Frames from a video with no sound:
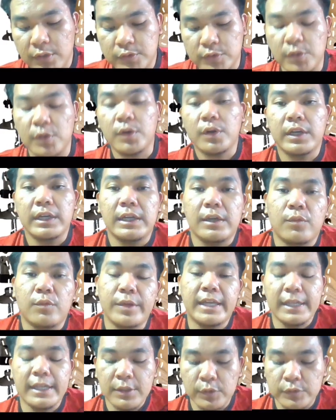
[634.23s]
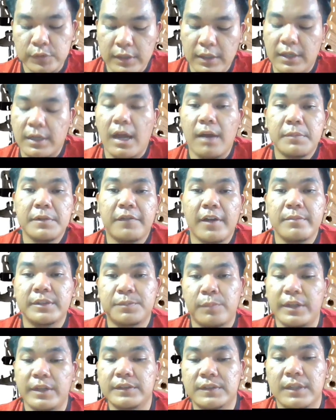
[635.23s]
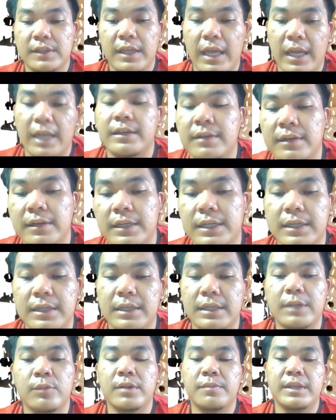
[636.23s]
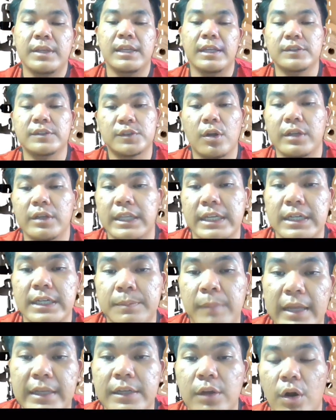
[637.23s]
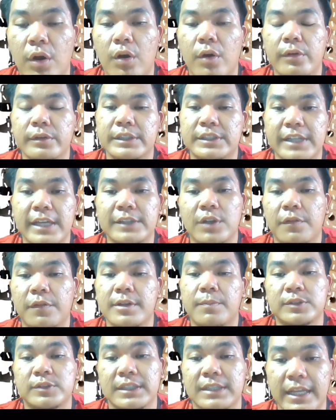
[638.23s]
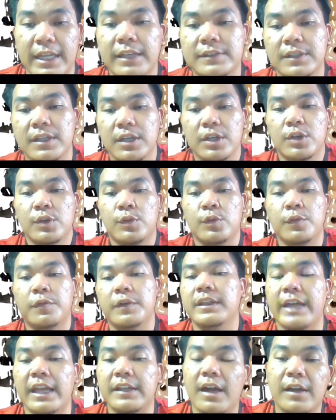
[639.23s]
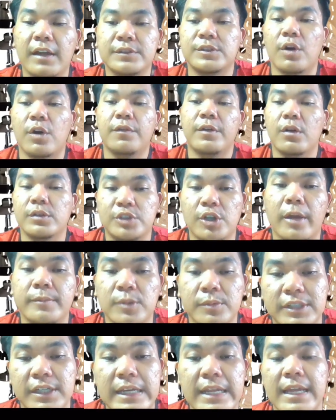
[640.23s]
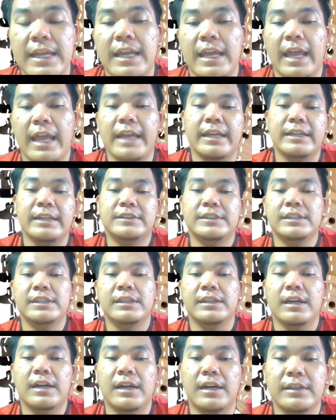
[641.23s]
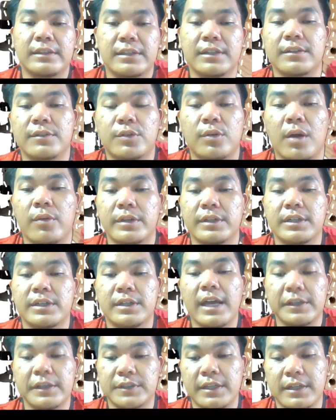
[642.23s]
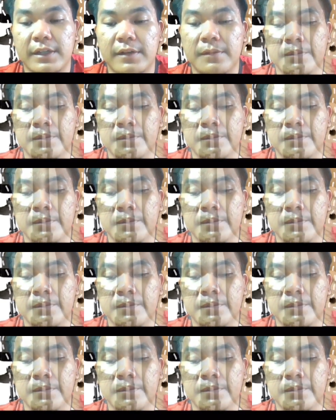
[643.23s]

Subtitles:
So we can use carbon fiber springs, and it will be installed in the pylon or the shank of the prosthetic legs to further enhance overall shock absorption and energy return throughout the guide cycle.